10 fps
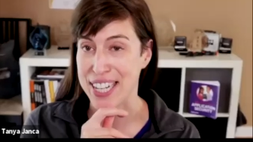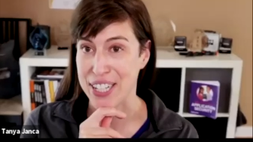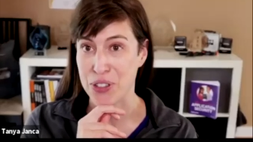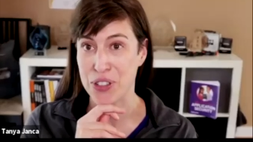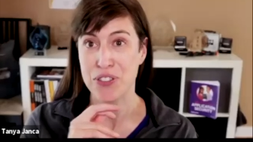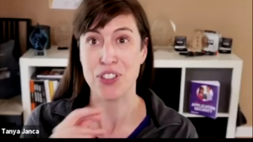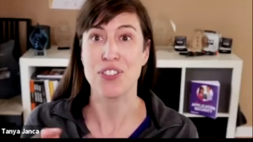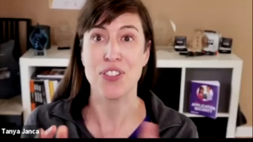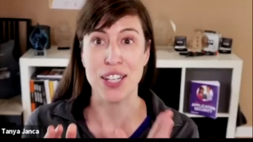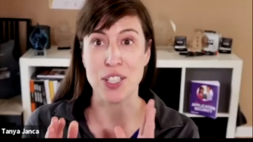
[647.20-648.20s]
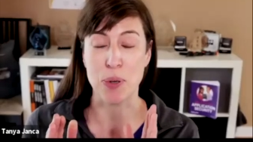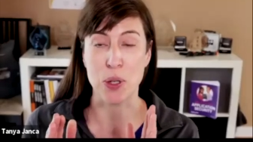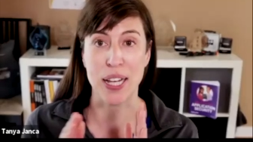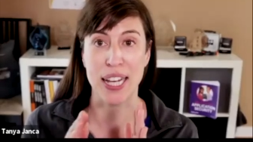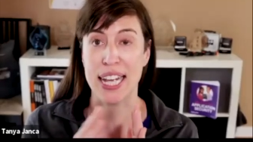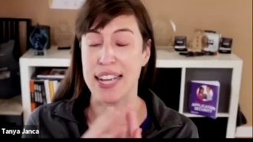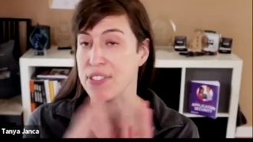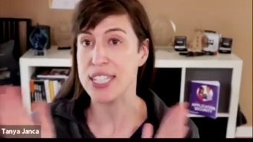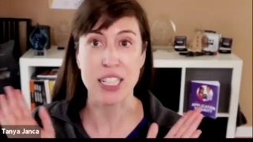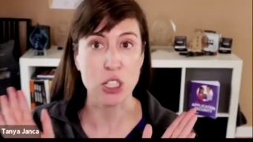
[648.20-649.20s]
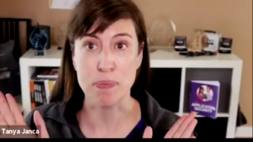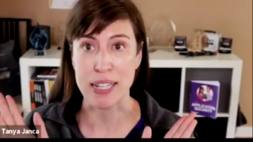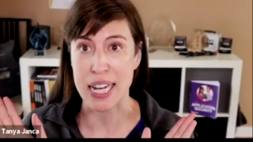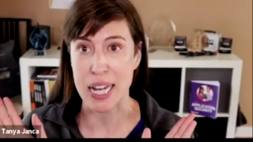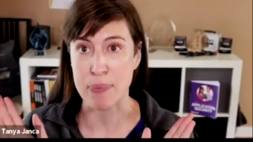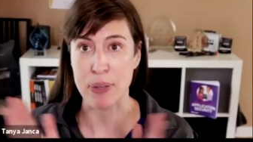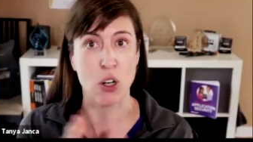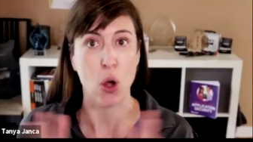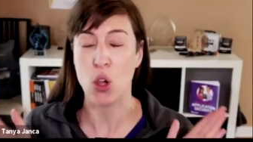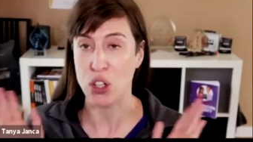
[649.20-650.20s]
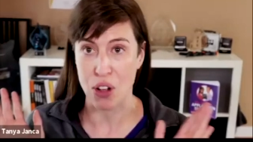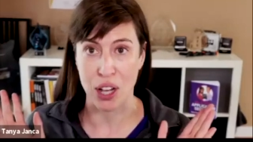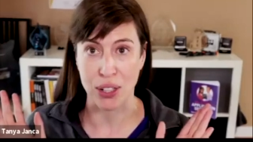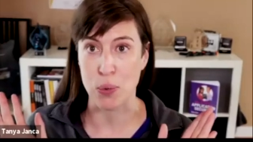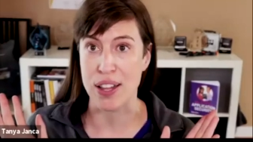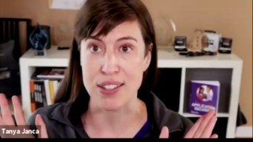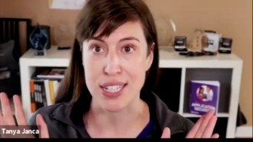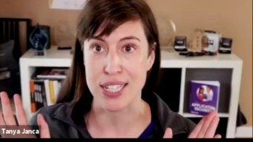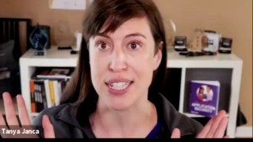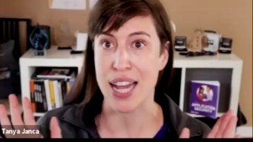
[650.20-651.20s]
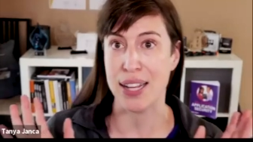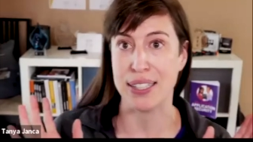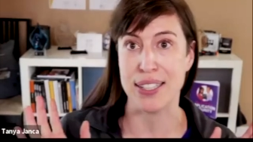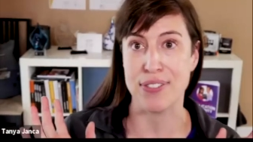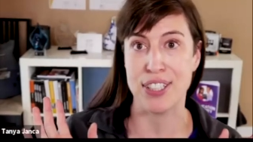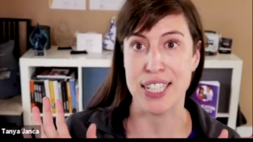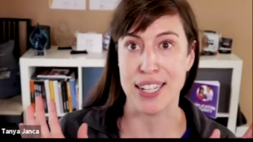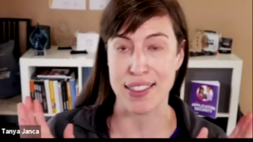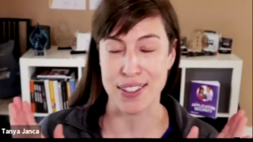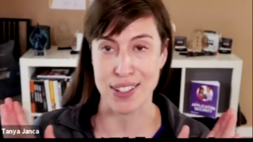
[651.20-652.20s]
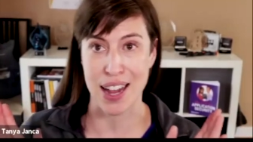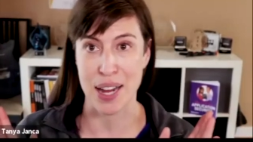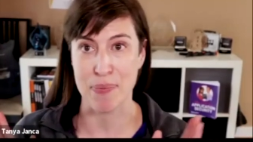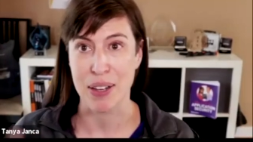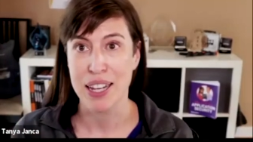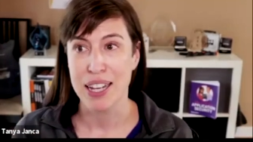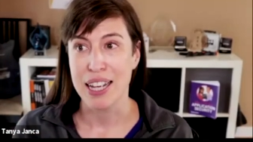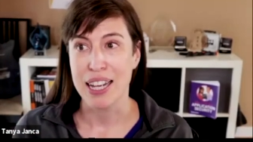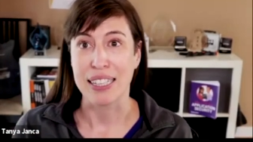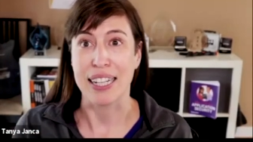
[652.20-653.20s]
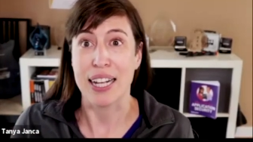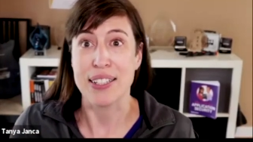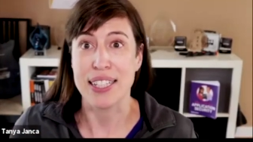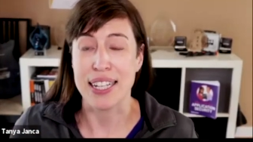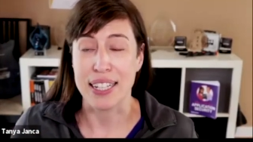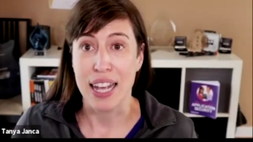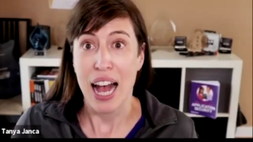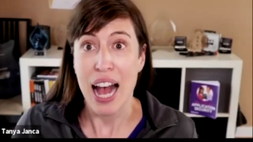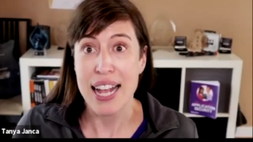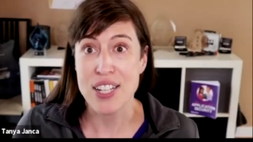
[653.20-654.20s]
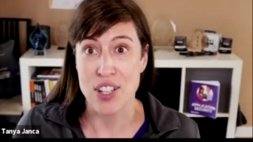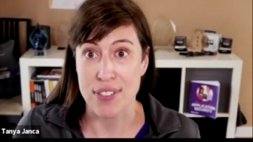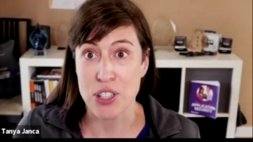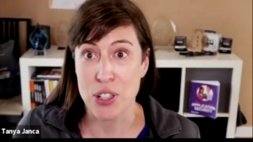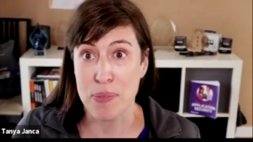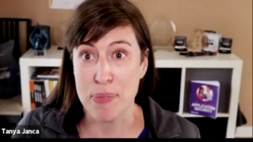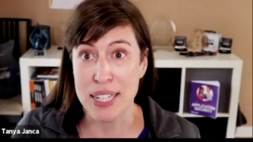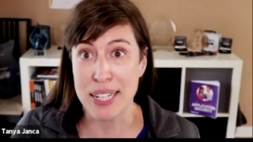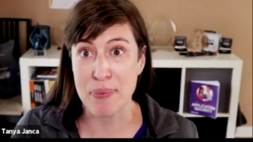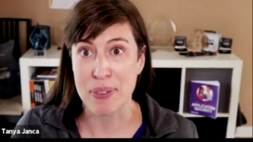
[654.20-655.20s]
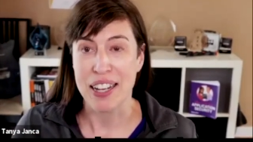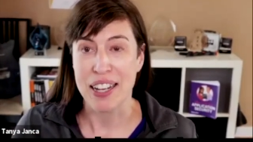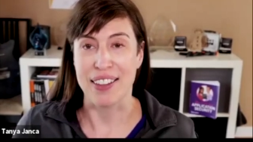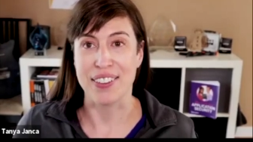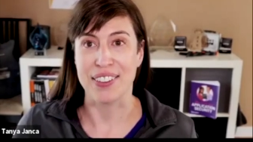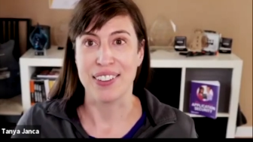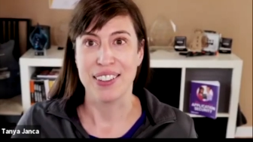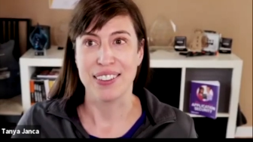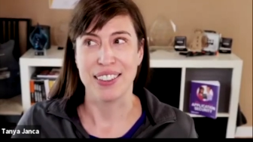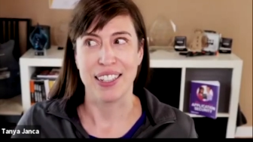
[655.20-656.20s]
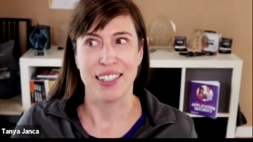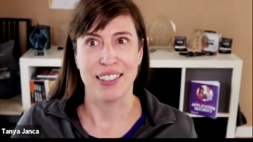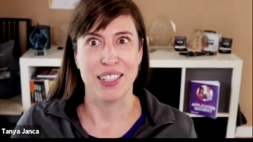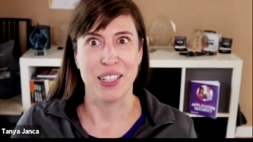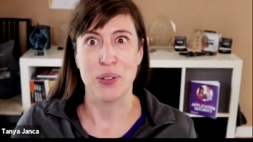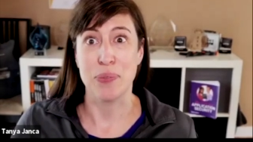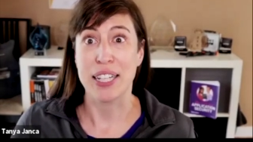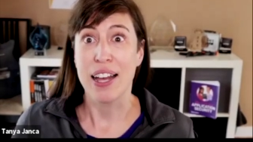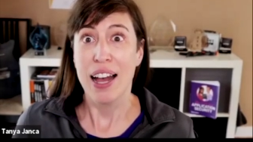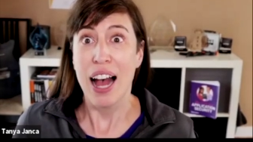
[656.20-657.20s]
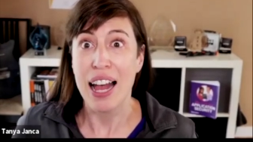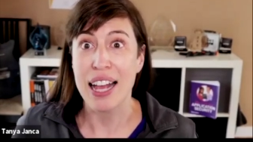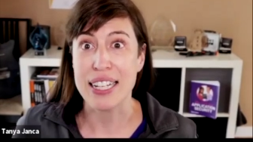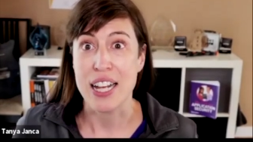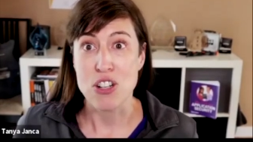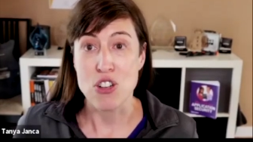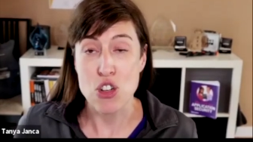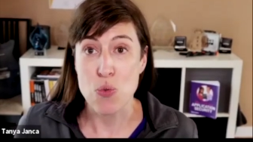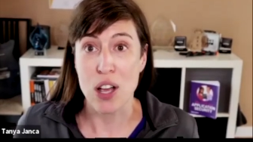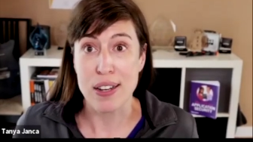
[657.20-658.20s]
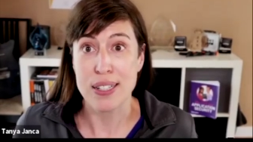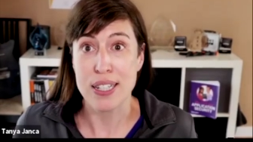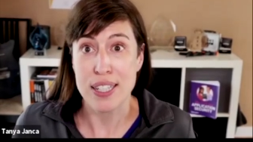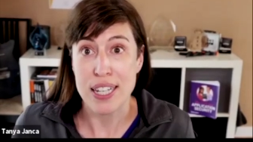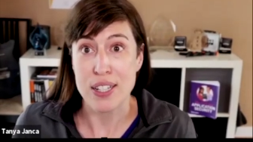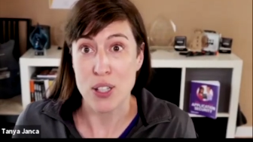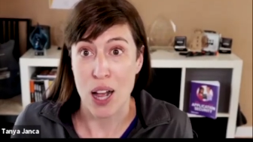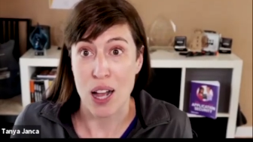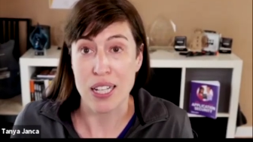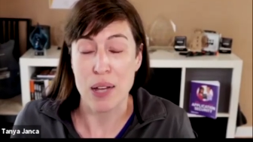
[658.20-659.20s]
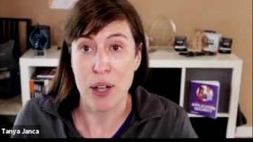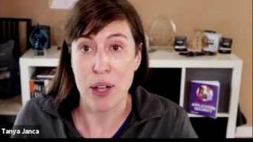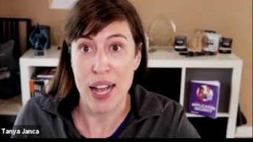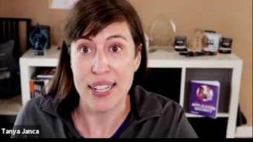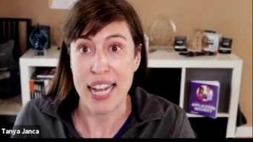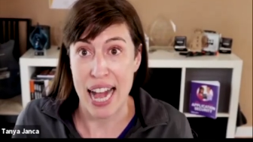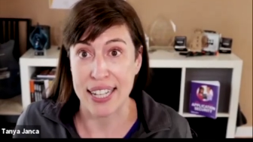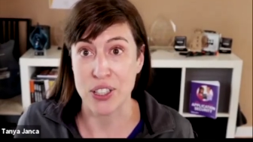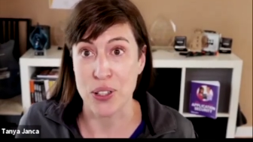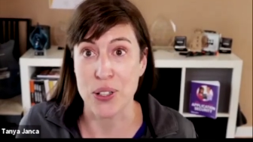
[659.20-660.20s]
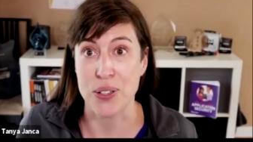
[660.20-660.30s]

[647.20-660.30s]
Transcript: andrew first of all i spoke at every single meetup in all of ottawa the city i lived mm. in at the time like i was like hi, JavaScript meetup. And they're like, hello. I'm like, hi, do you want to see a talk about how to hack your own